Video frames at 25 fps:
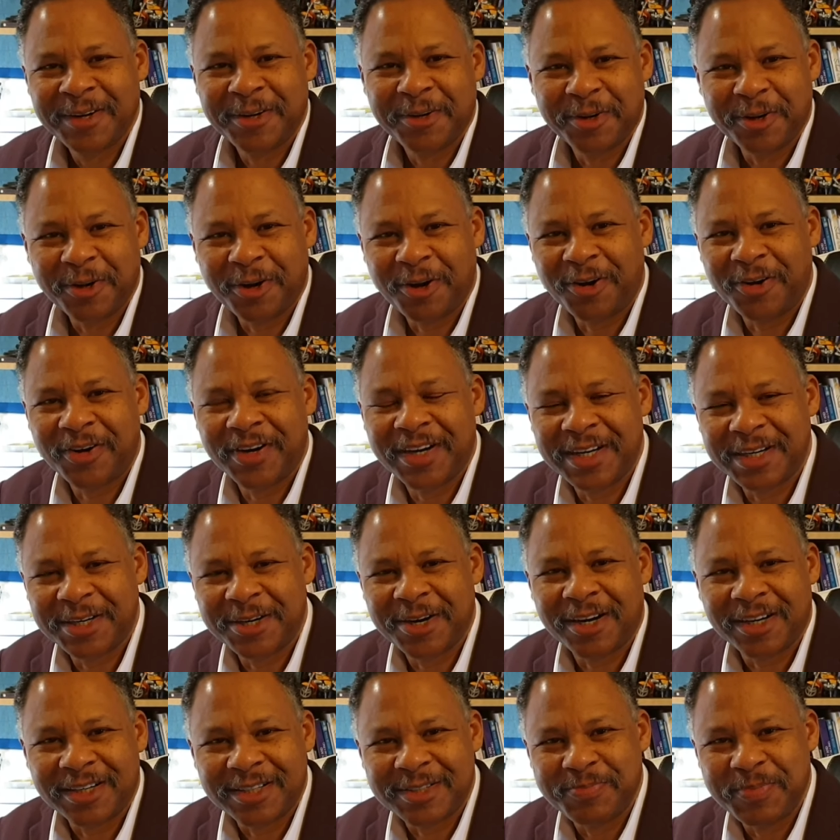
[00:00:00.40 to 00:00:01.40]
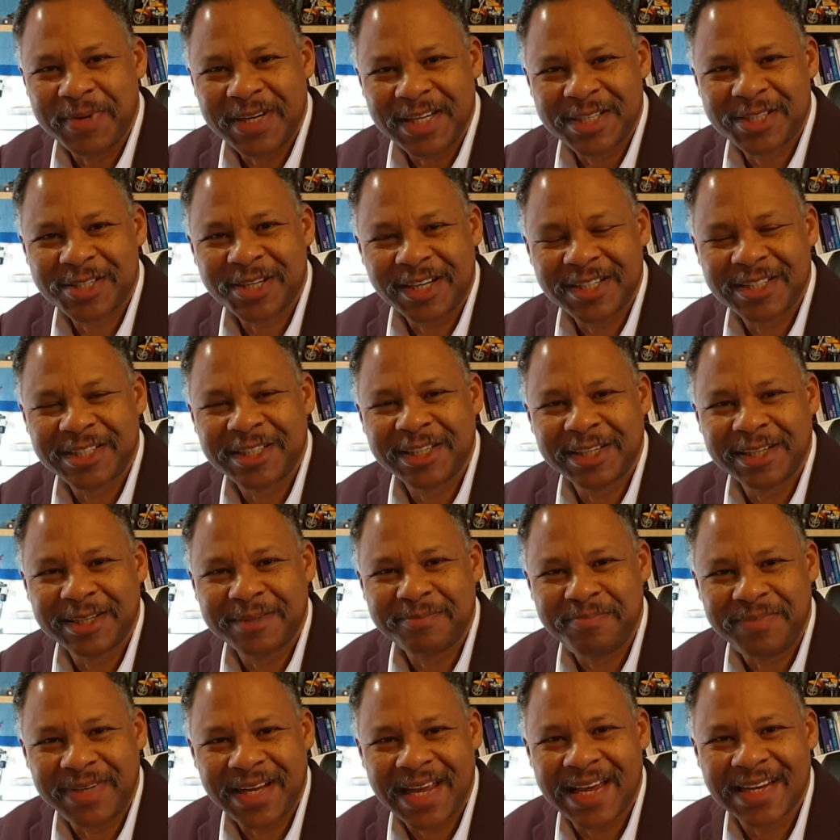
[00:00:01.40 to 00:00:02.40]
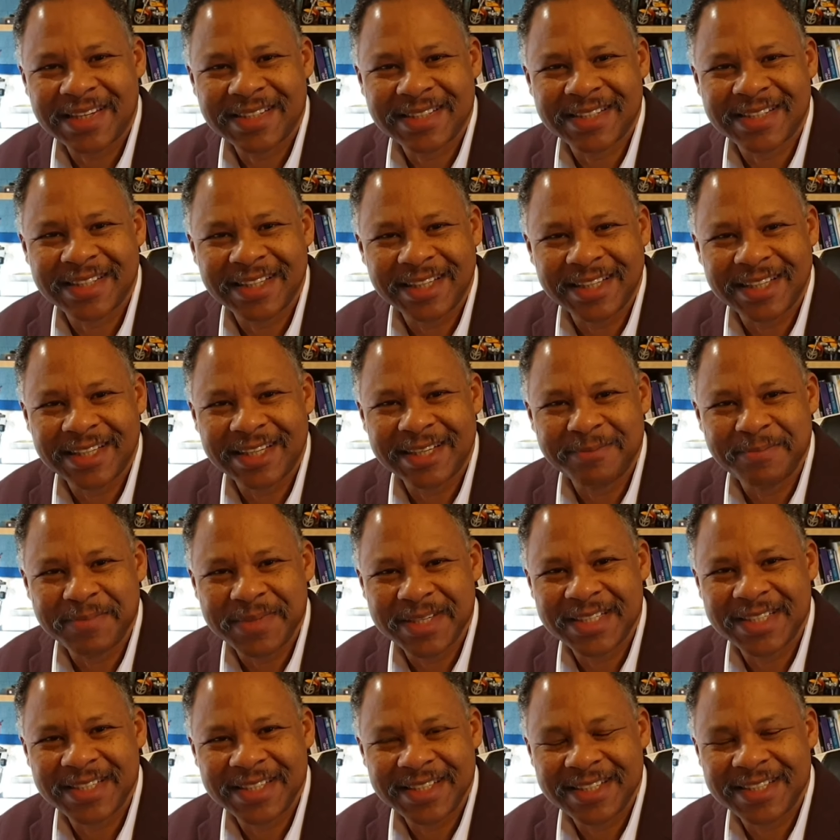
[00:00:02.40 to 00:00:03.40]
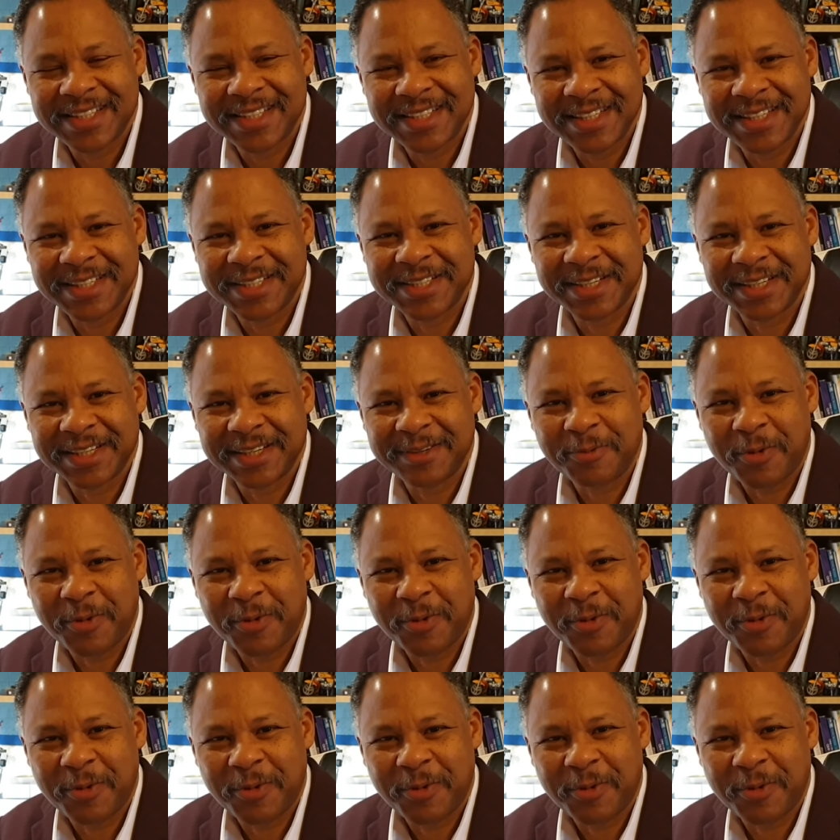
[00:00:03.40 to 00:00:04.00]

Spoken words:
Glory to God. It's been such a blessed and a busy season.